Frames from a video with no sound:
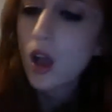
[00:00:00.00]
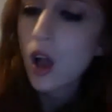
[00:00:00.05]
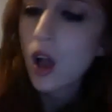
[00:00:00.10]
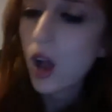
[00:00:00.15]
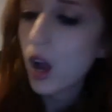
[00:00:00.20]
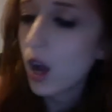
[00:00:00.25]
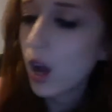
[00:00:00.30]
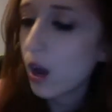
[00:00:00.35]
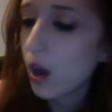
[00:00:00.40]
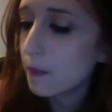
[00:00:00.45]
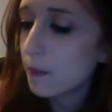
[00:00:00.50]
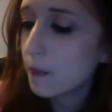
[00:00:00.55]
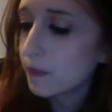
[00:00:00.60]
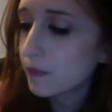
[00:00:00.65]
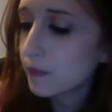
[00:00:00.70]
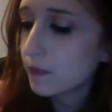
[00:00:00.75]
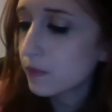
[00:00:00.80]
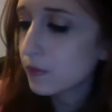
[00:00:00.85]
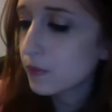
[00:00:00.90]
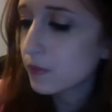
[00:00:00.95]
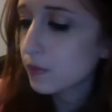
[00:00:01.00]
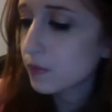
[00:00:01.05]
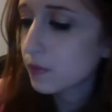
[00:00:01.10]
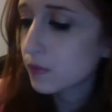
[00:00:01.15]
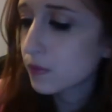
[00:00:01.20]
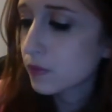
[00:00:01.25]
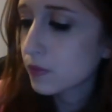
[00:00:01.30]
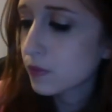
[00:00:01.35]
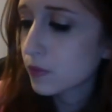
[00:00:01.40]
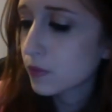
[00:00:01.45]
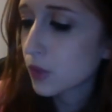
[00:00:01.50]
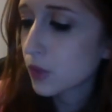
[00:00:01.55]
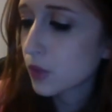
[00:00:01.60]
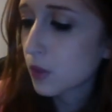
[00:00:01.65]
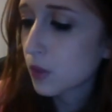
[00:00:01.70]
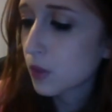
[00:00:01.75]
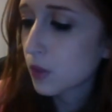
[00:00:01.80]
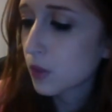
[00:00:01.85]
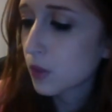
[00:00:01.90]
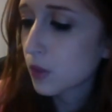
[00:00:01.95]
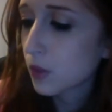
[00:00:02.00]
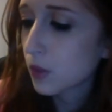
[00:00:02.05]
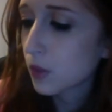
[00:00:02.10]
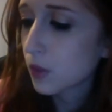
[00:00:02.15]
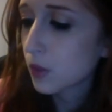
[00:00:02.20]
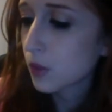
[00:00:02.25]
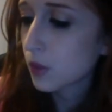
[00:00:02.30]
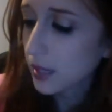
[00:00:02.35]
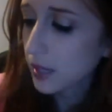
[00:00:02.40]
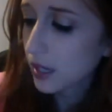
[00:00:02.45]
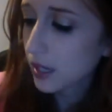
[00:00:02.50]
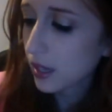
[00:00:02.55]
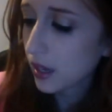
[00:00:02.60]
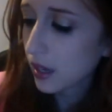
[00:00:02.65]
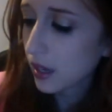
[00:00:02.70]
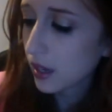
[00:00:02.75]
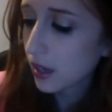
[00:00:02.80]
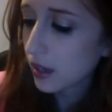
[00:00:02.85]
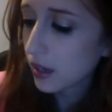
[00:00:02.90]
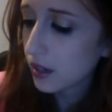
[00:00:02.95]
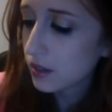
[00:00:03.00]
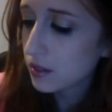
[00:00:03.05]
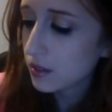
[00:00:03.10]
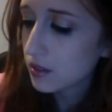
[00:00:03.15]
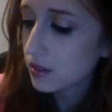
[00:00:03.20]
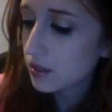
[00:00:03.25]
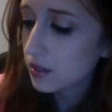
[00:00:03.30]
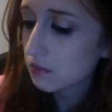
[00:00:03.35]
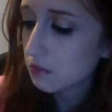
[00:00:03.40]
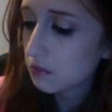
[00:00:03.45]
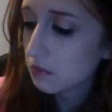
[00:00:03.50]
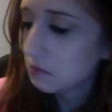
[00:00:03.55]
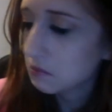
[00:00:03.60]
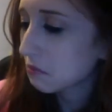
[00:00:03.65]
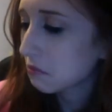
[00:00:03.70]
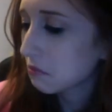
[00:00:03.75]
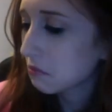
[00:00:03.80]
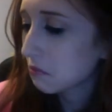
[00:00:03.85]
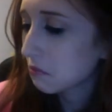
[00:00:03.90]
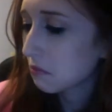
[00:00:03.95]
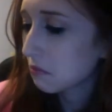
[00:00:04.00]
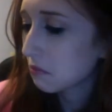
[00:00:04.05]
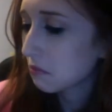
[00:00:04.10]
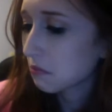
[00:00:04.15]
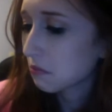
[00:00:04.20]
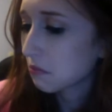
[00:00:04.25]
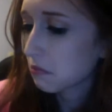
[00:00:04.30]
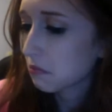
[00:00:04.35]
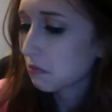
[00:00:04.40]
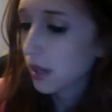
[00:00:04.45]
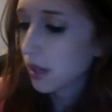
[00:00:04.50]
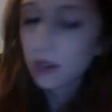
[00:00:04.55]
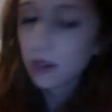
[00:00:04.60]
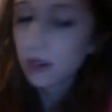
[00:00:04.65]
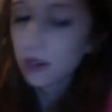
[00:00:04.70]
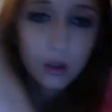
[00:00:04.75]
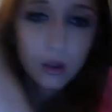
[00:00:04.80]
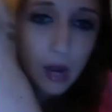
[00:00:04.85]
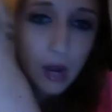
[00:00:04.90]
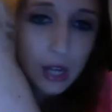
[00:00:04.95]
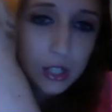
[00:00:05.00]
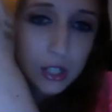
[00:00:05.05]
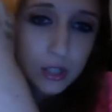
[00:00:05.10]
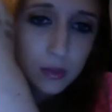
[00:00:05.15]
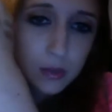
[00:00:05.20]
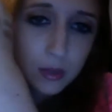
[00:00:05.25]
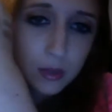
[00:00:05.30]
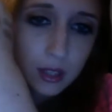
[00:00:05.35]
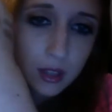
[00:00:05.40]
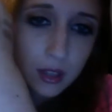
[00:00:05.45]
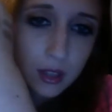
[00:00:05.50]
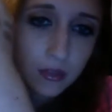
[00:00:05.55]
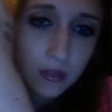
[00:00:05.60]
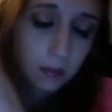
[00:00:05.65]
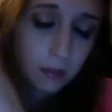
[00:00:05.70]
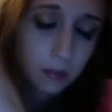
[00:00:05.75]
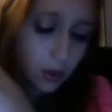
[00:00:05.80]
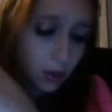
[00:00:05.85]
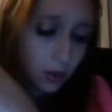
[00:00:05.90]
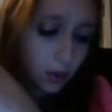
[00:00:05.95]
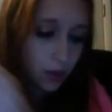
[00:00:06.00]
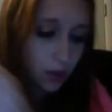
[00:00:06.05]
They're both creamy, and I don't know. I just really love them both.